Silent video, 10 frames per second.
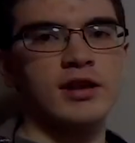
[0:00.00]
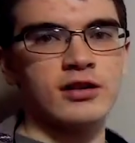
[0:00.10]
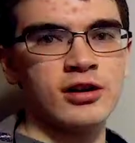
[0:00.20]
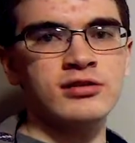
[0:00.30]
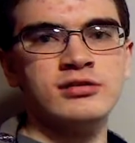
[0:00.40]

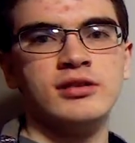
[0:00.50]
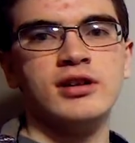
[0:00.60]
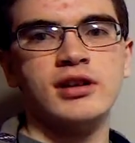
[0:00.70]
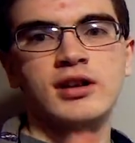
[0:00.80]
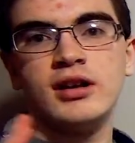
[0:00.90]
Hello,
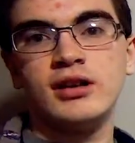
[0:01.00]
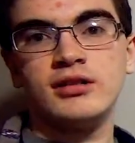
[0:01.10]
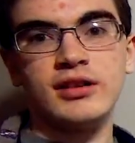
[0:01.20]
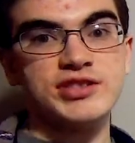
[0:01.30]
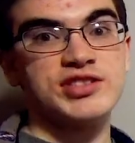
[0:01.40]

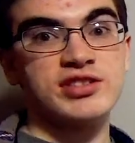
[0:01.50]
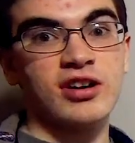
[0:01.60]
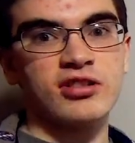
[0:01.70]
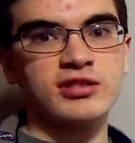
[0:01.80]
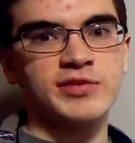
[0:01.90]
let's
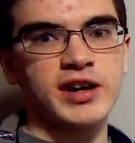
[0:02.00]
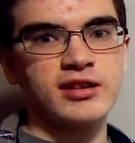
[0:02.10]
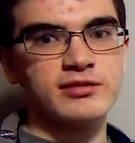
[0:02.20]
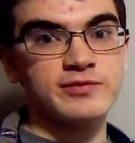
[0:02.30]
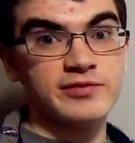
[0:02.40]
talk
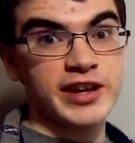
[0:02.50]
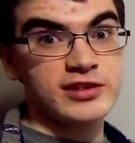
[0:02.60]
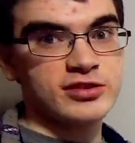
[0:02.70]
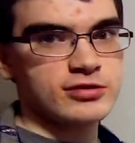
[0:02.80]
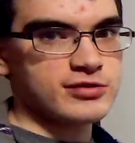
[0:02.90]
about
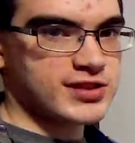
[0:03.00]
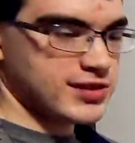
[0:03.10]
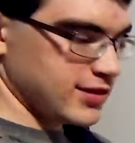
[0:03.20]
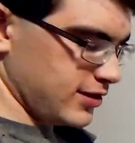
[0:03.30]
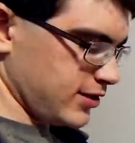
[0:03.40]
vectors.